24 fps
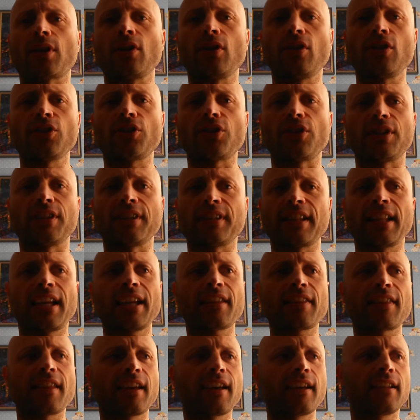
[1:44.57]
culture is
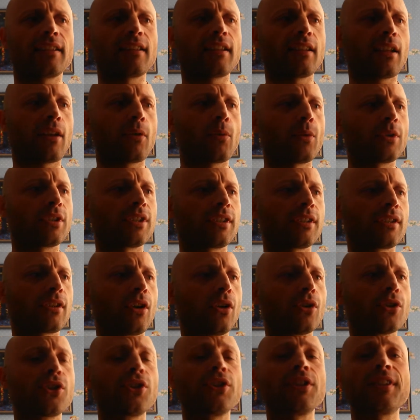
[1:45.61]
like that, it was
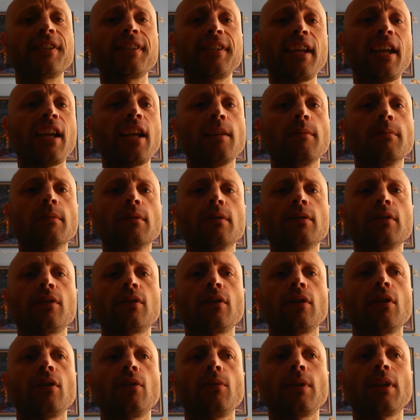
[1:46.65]
also the same.
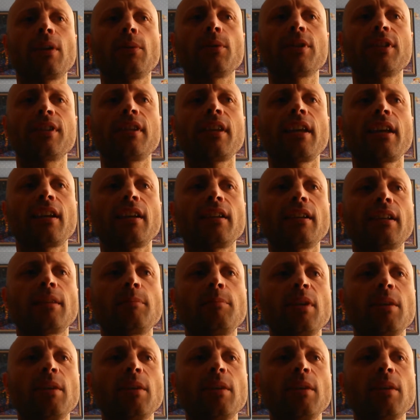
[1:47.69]
So when I was yelling at